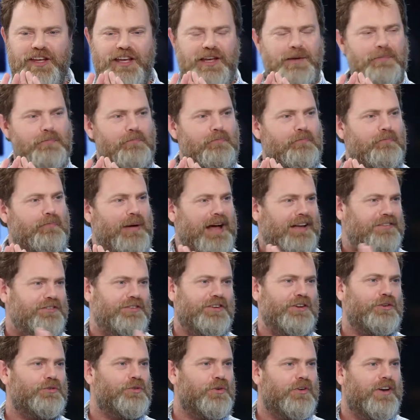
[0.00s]
the
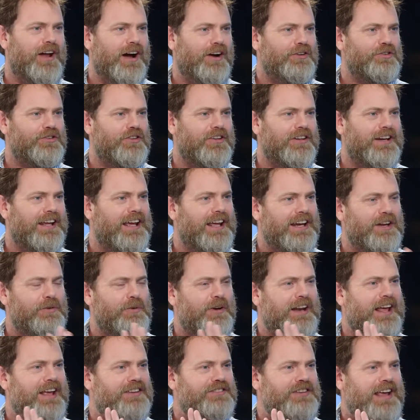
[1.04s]
best introduction
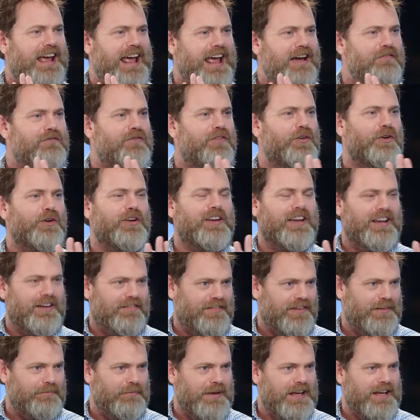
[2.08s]
anyone has ever
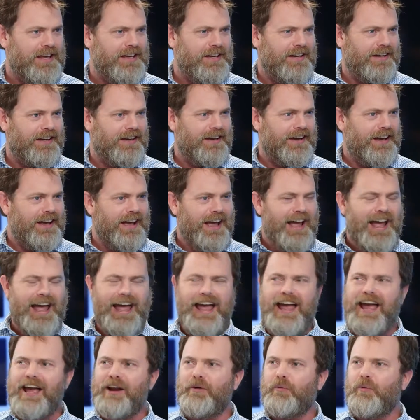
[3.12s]
given me. Wow.
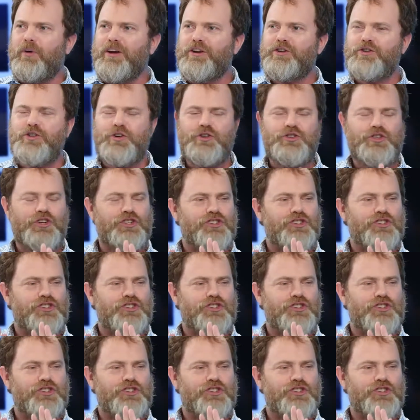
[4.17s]
And we should